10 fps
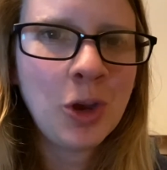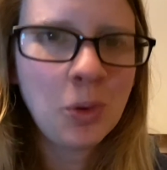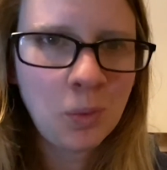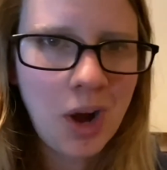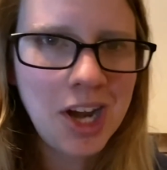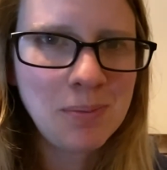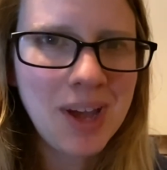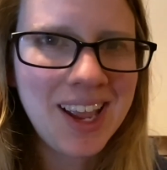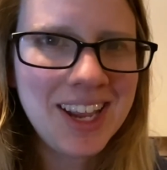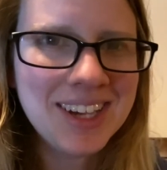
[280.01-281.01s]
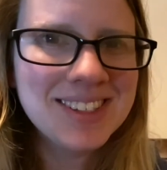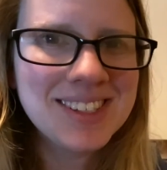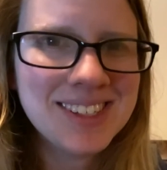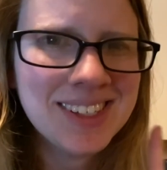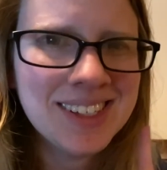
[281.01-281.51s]
writing by hand.
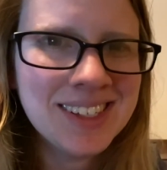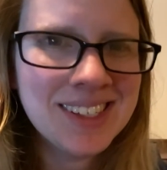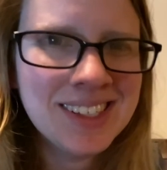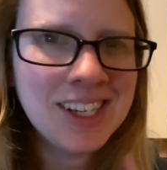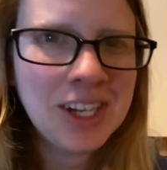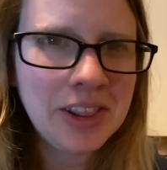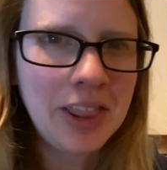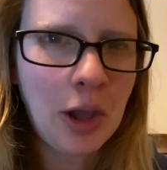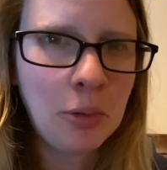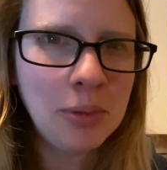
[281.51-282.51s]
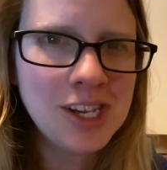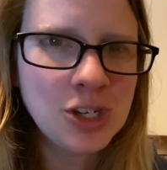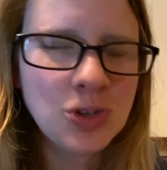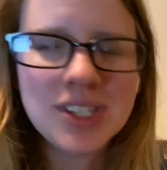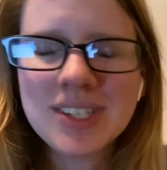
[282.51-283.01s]
That'll be
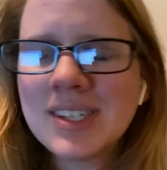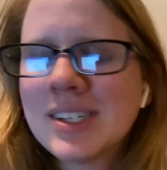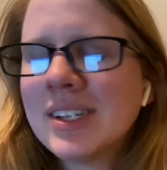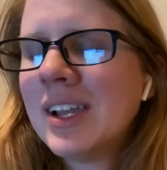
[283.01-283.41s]
interesting.